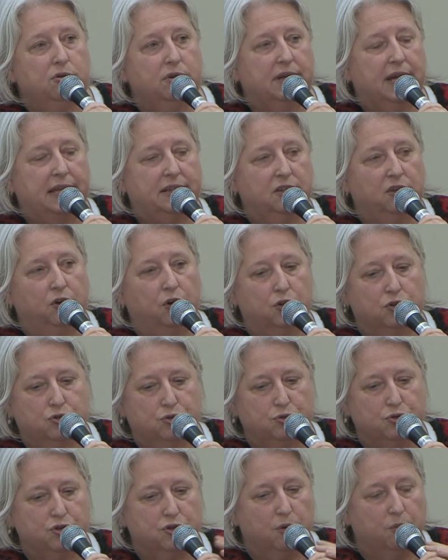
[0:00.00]
You can
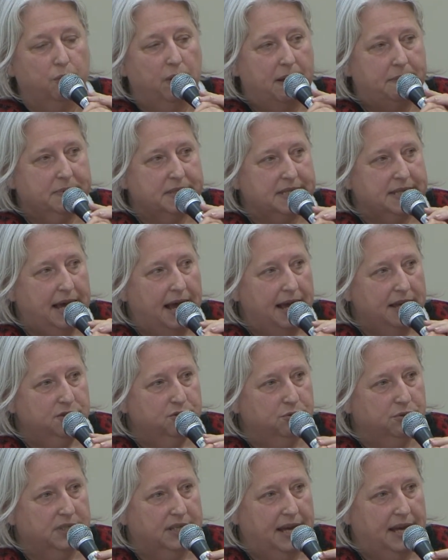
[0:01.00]
go to the website.